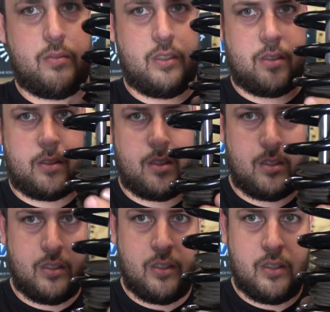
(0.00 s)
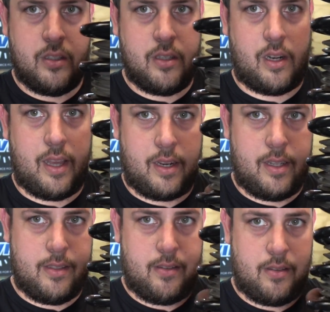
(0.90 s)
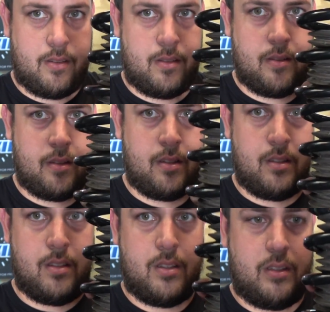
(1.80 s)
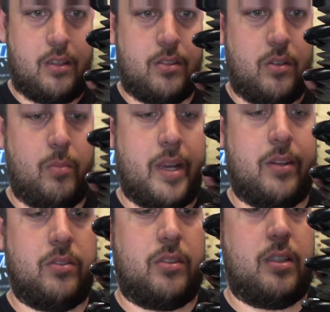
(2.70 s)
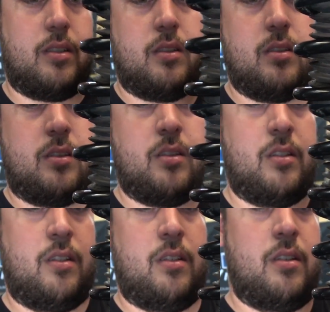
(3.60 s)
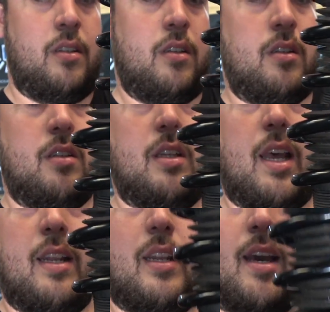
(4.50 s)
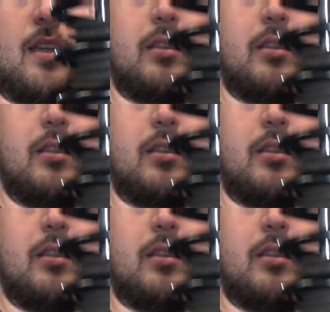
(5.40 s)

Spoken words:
just like this. There's no bounce on it. And that